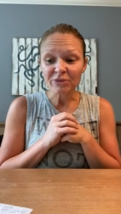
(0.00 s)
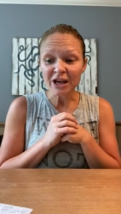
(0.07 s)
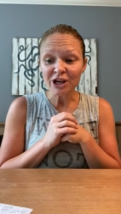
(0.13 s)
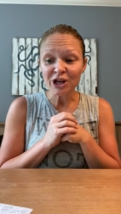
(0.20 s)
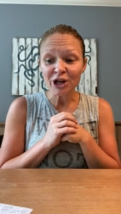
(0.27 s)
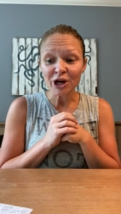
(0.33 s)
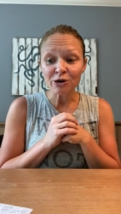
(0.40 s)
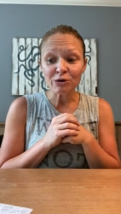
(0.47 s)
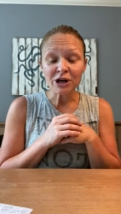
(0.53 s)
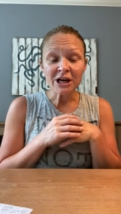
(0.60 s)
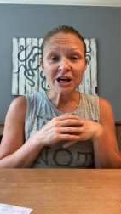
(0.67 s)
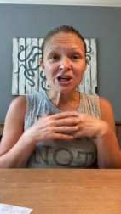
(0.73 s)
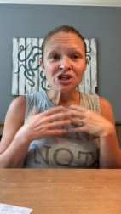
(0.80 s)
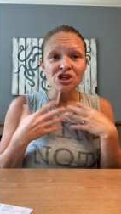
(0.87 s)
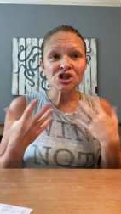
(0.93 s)
you know,
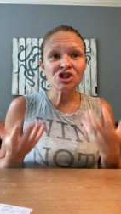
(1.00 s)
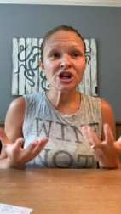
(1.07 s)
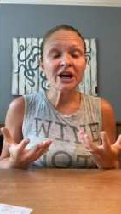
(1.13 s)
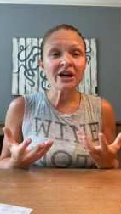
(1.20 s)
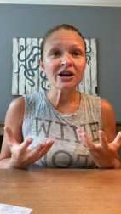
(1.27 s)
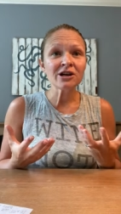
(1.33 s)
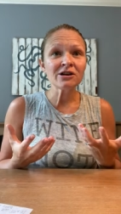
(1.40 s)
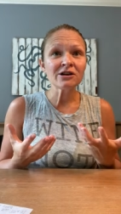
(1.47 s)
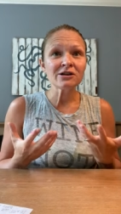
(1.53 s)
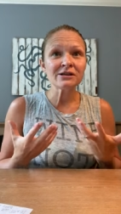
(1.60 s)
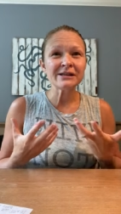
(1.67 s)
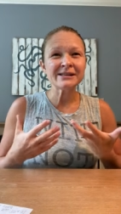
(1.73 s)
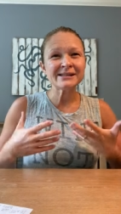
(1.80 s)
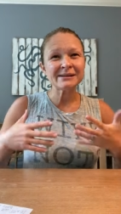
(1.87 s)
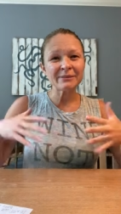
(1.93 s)

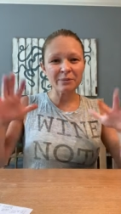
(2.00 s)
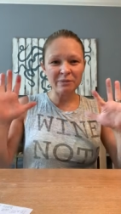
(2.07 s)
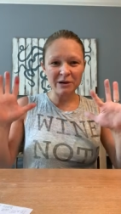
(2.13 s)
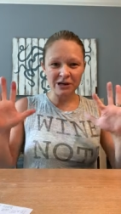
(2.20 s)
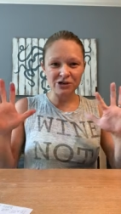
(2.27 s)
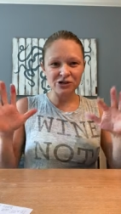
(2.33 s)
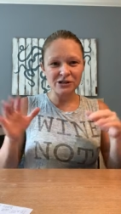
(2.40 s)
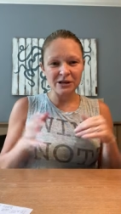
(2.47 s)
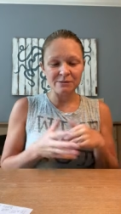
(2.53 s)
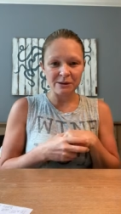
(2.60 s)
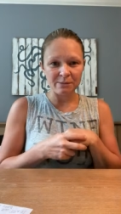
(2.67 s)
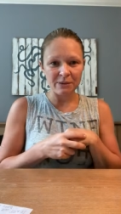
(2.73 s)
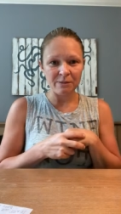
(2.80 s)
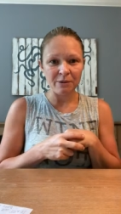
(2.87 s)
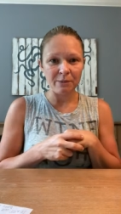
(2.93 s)
share some of the pictures that
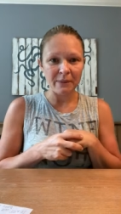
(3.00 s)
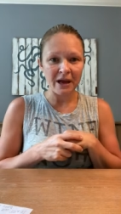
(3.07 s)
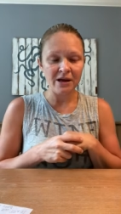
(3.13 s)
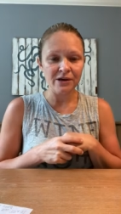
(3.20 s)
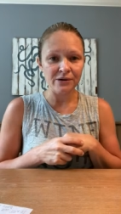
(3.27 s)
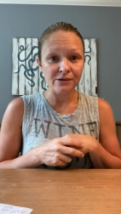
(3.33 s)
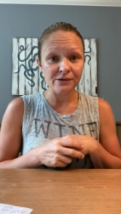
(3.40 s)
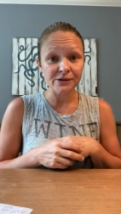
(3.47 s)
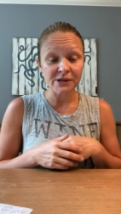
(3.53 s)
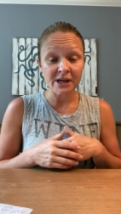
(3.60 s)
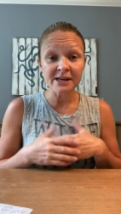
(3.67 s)
some people might use